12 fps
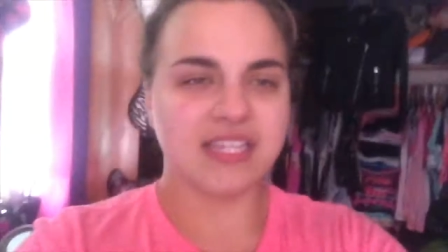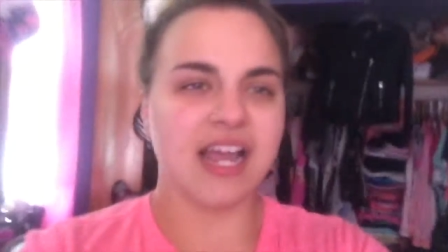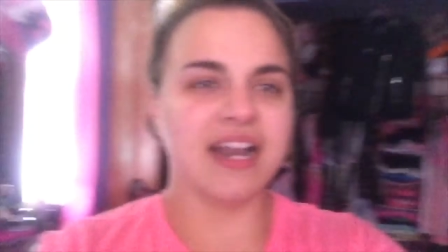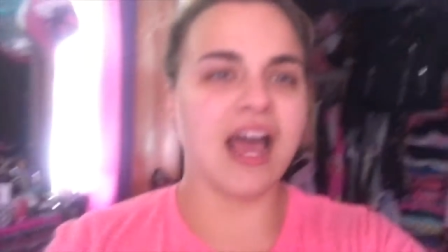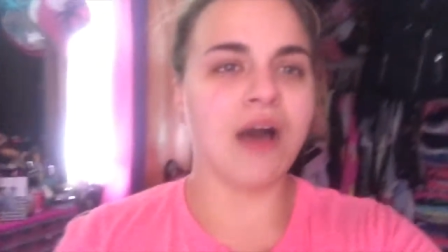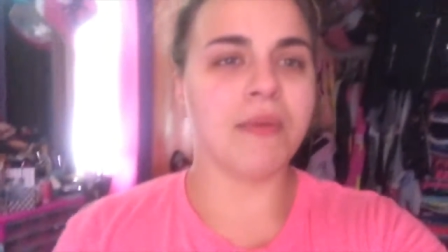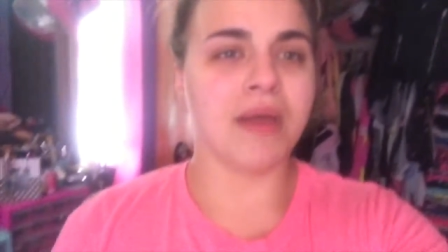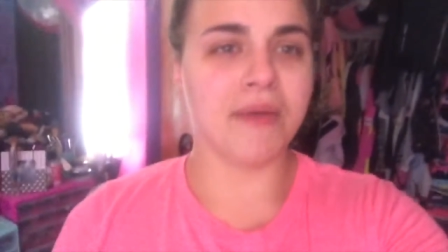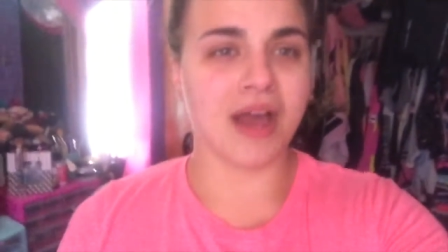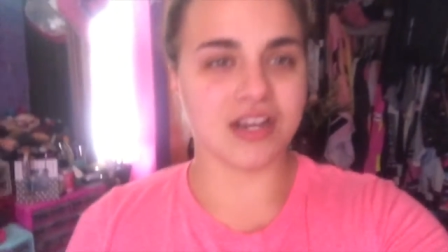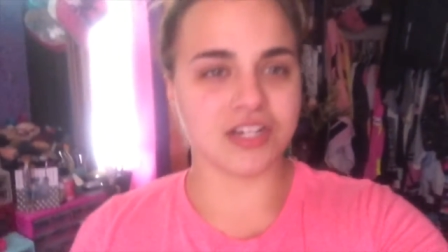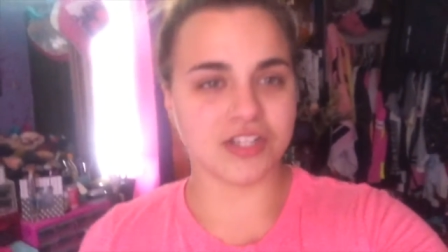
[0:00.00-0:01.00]
kind of how my
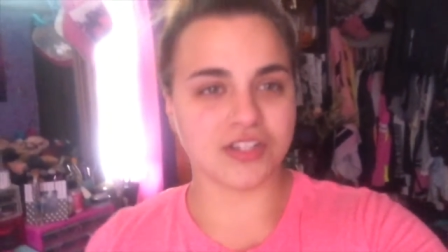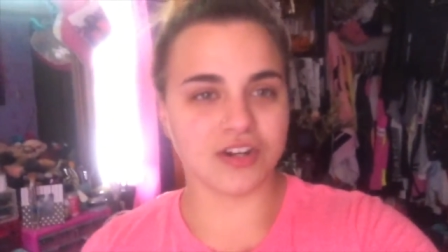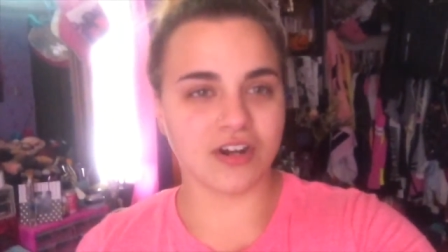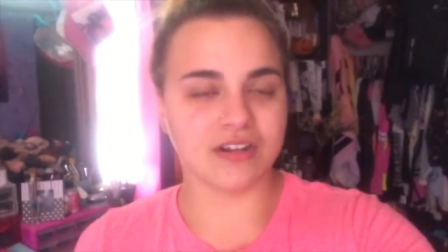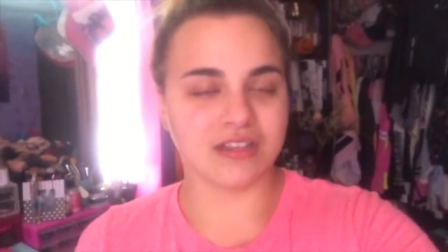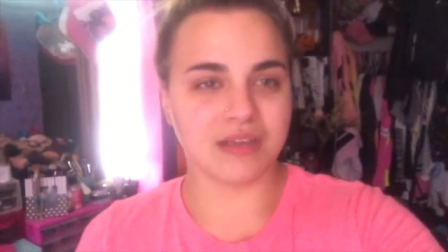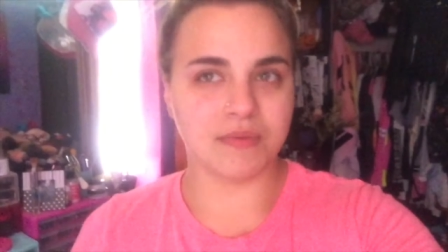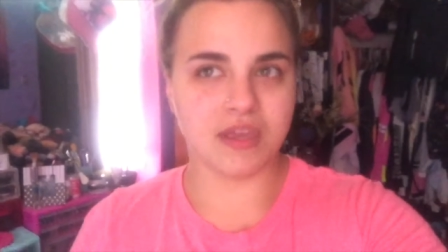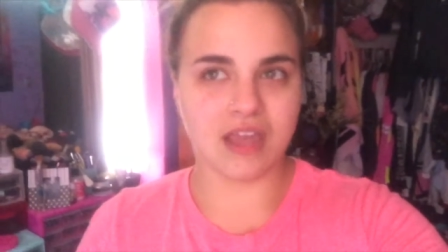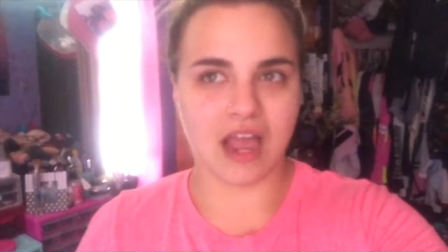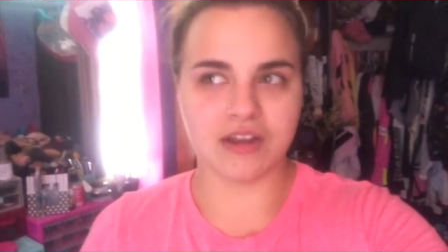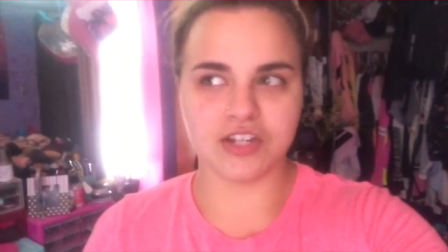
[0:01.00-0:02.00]
passion started. Like
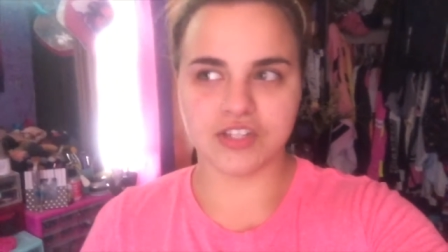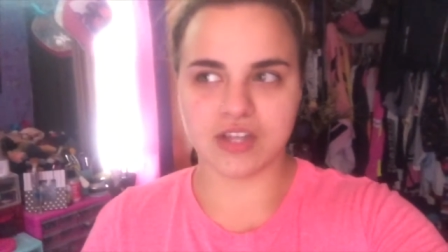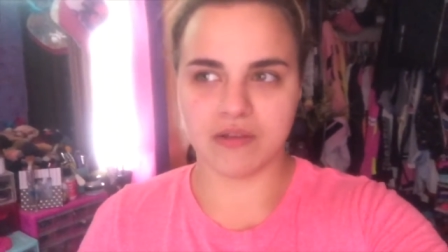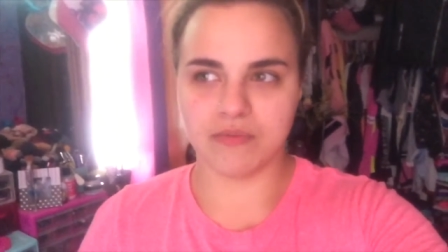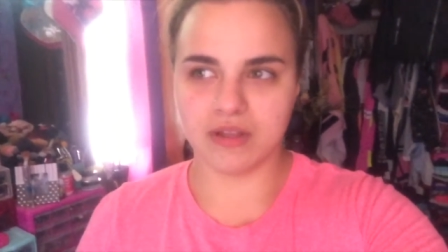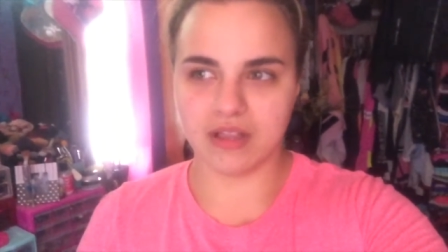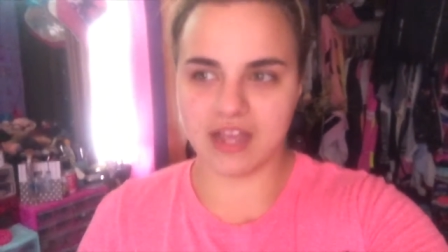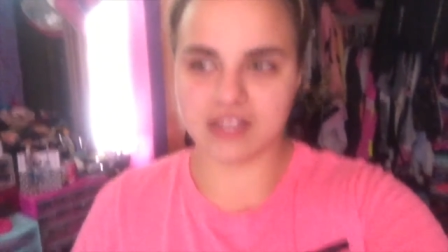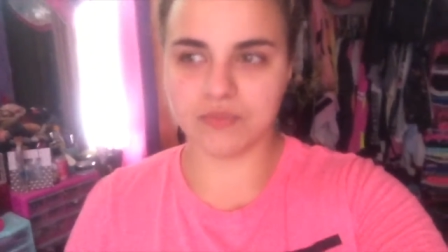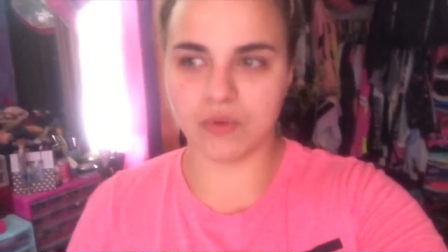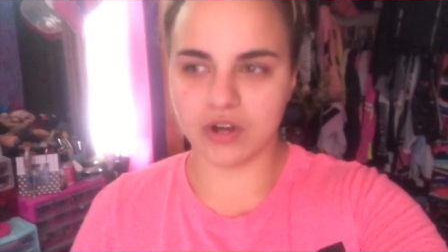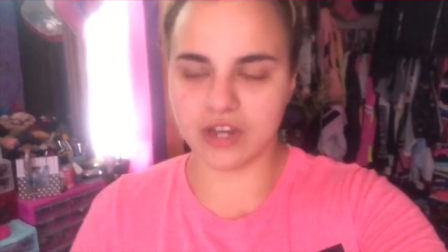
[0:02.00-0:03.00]
being, I just I
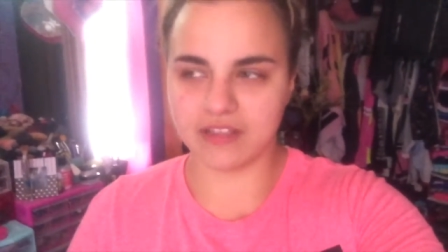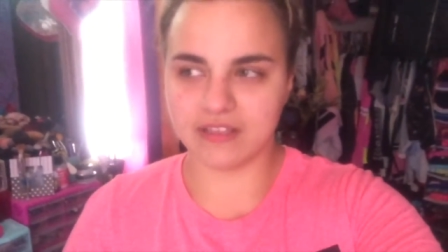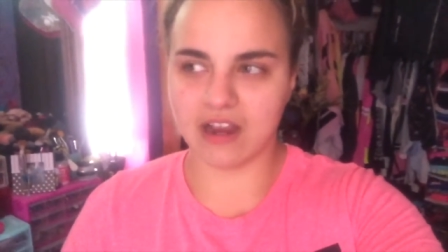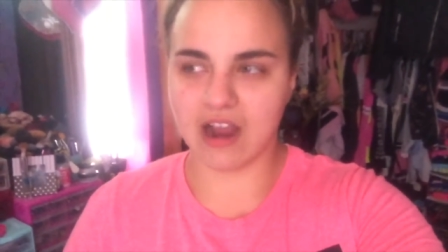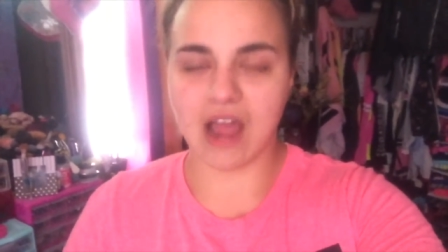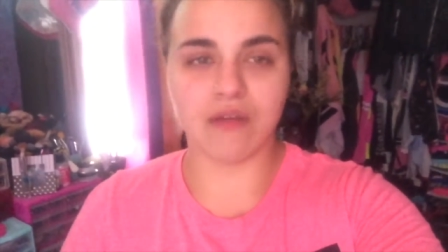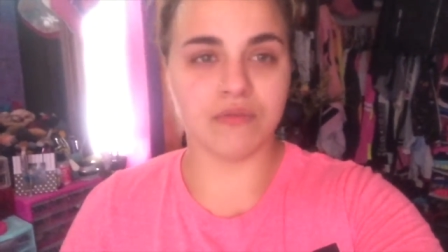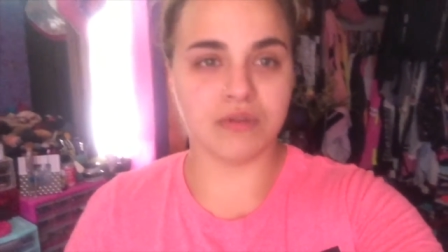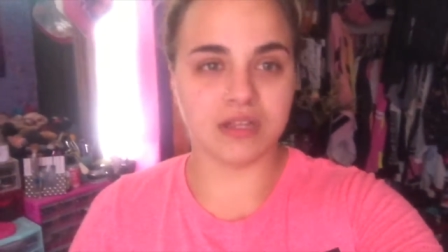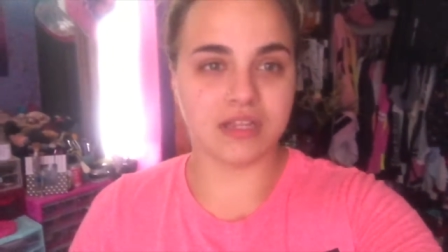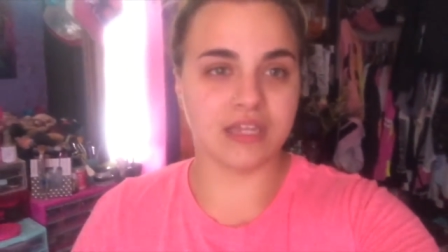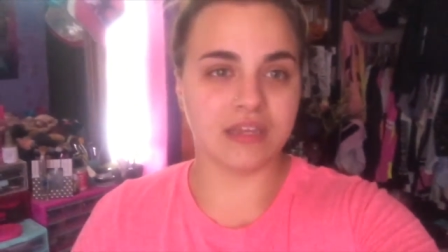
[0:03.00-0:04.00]
realized working there, I
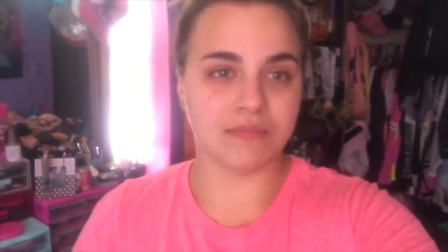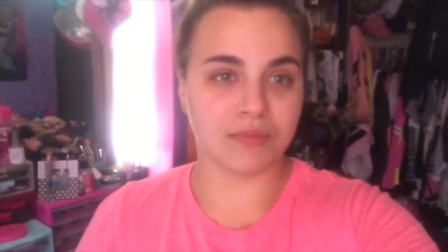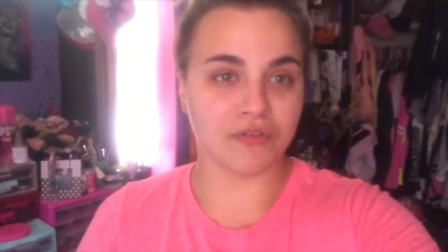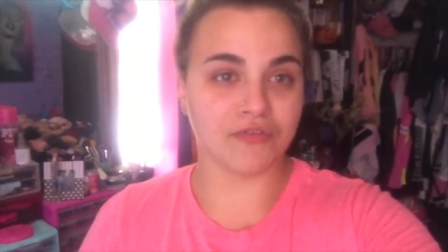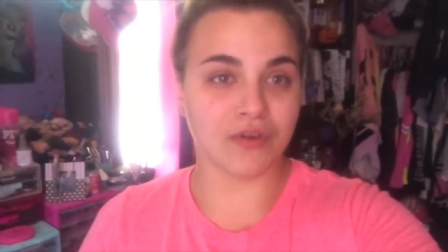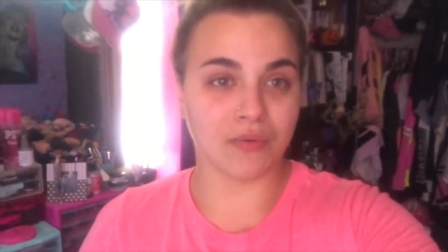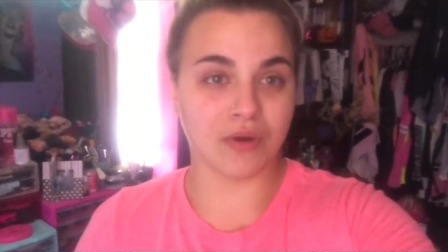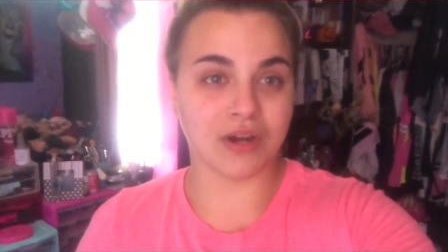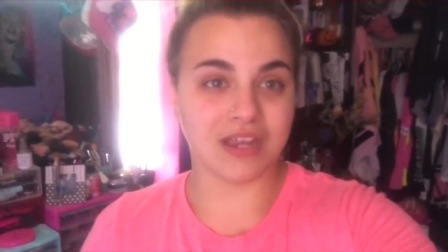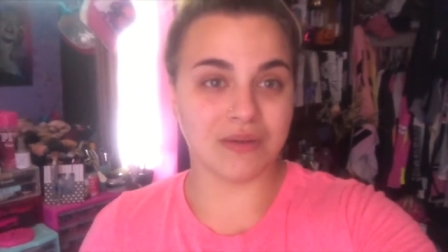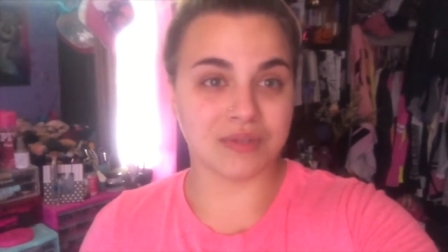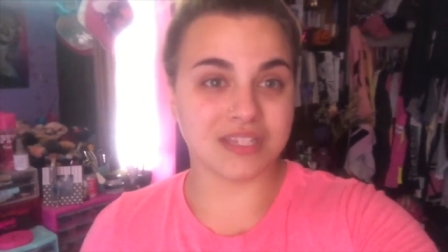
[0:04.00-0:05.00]
really prefer
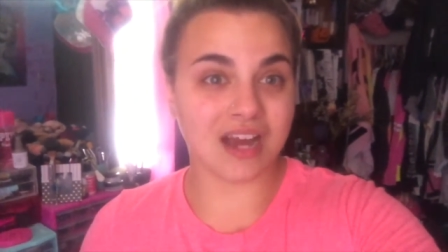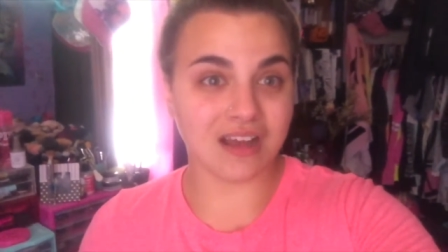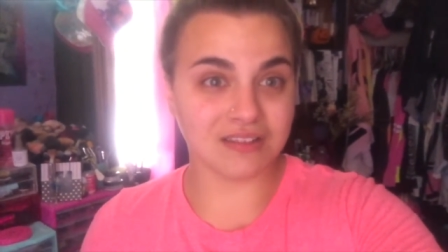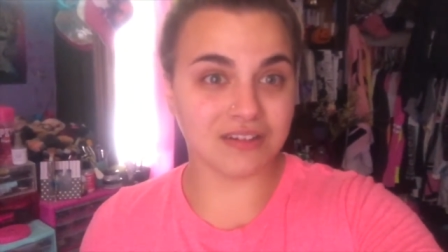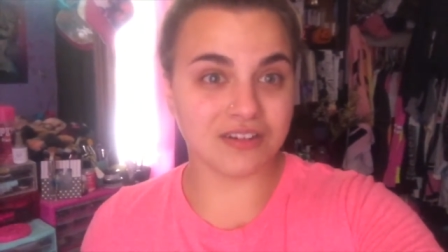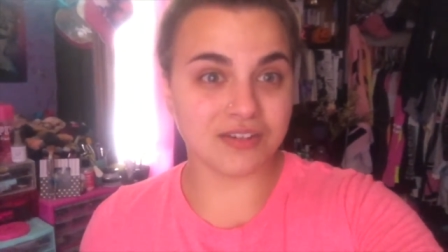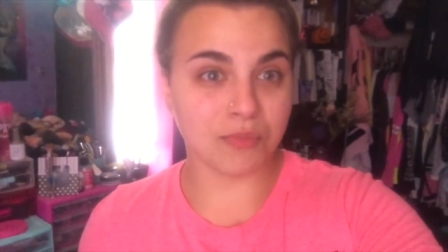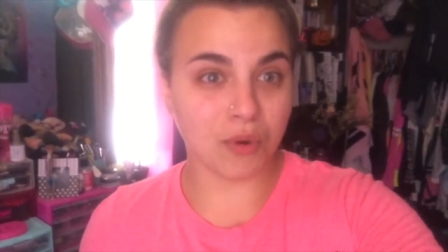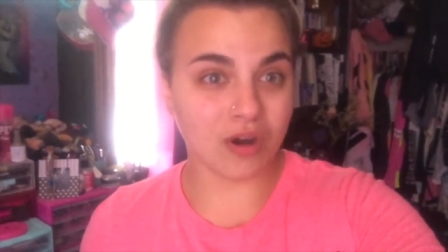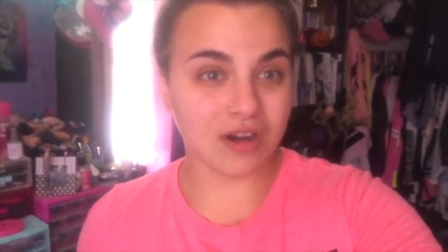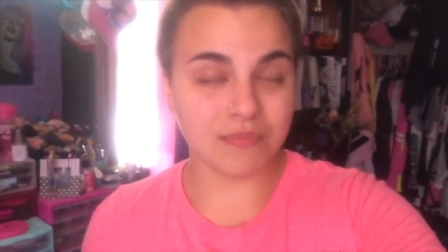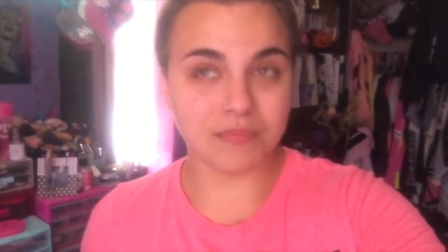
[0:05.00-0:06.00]
working with toddlers
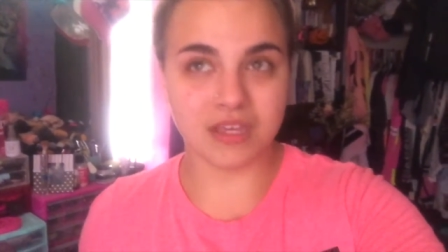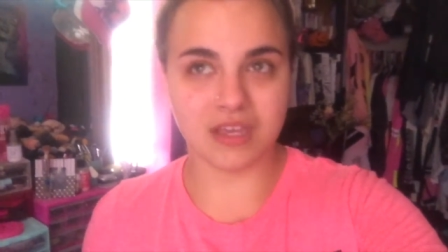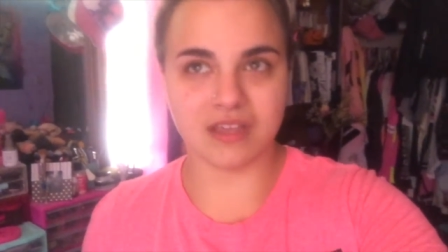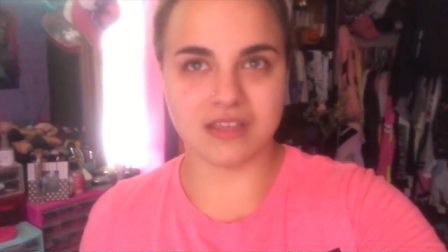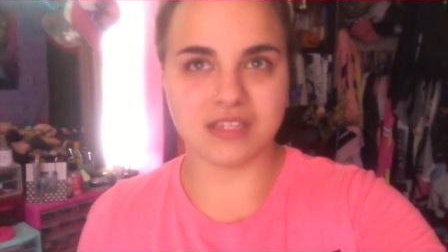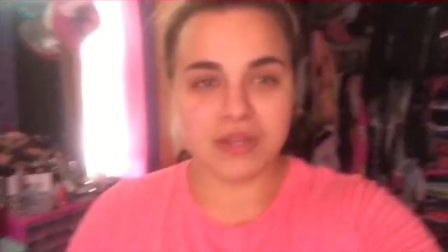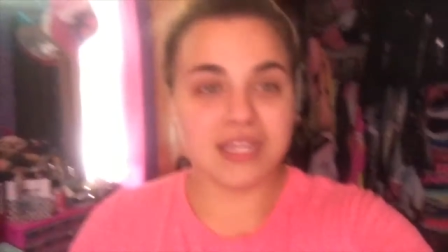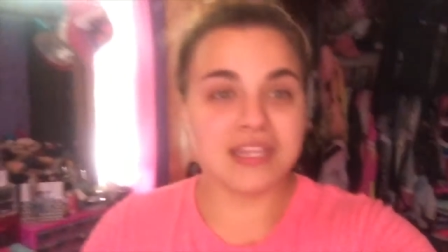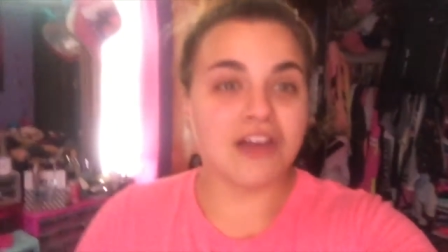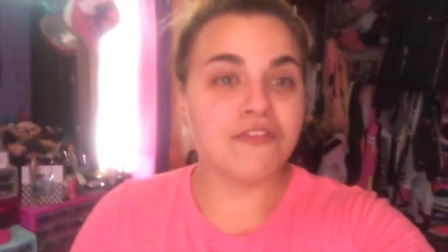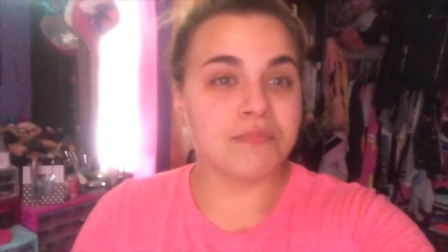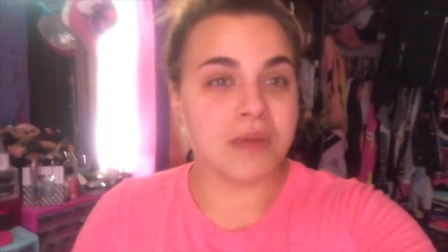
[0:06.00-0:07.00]
more because I really
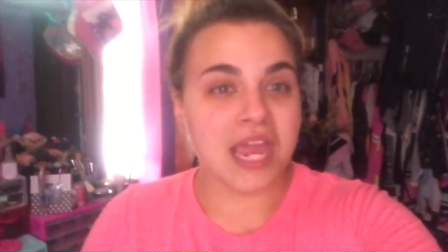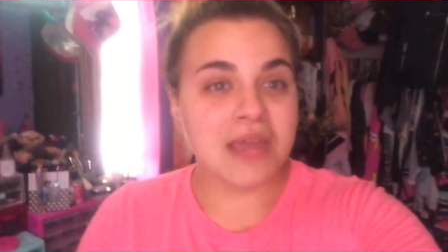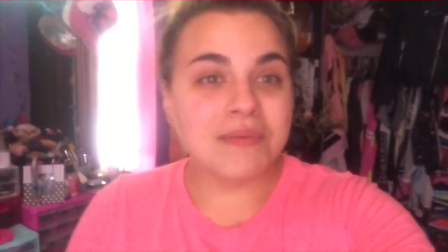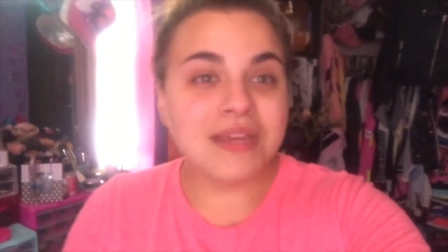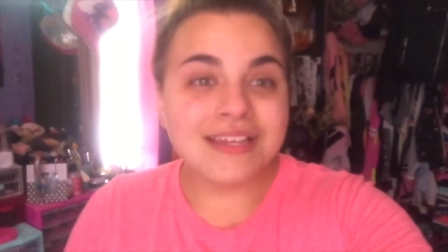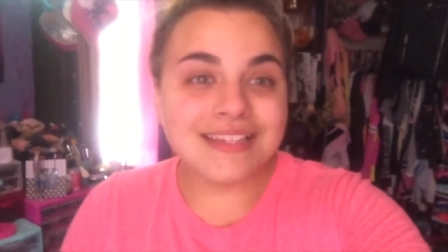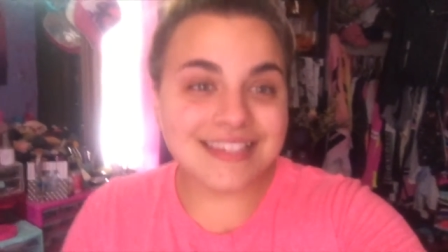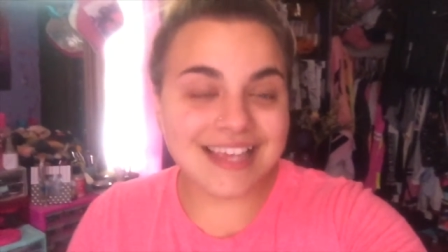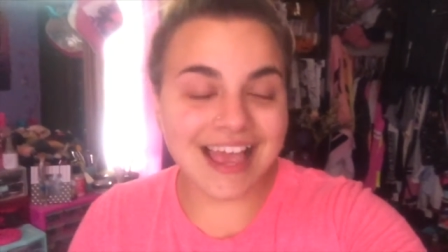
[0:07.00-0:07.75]
love babies,